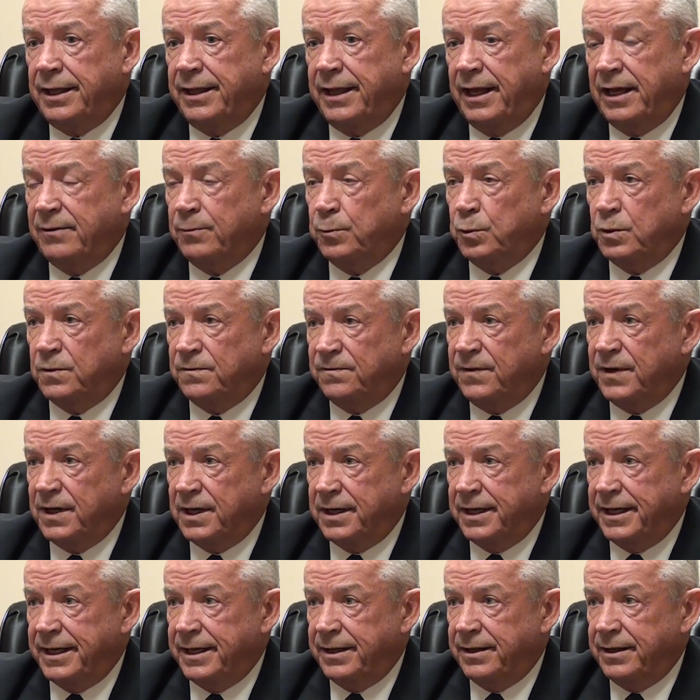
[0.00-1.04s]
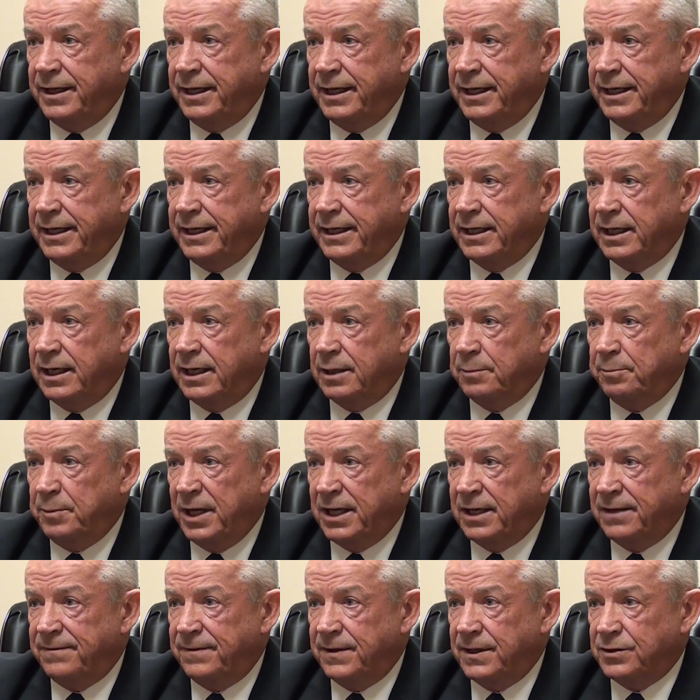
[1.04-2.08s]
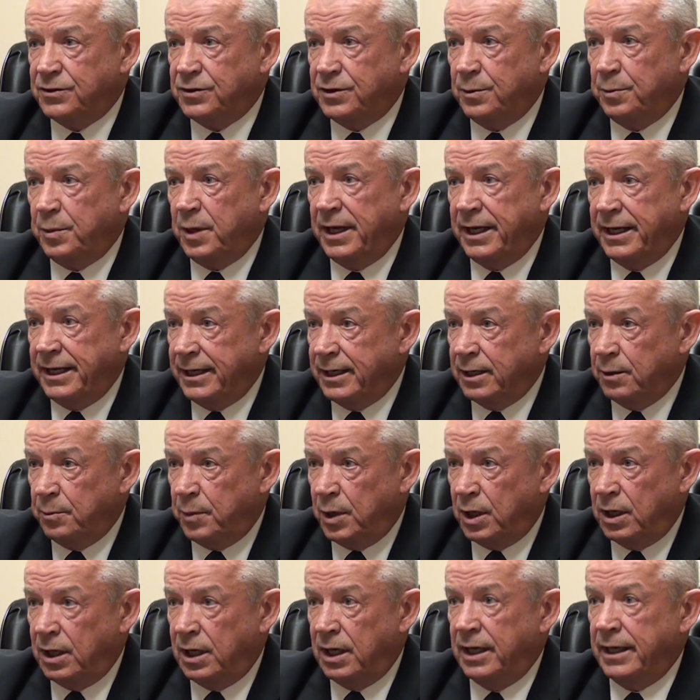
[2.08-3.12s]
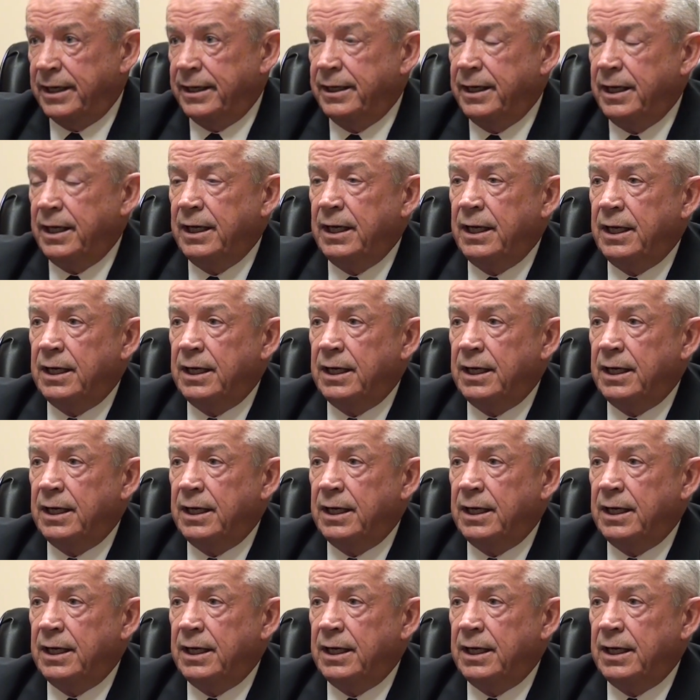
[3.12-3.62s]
that will vary the benefits depending upon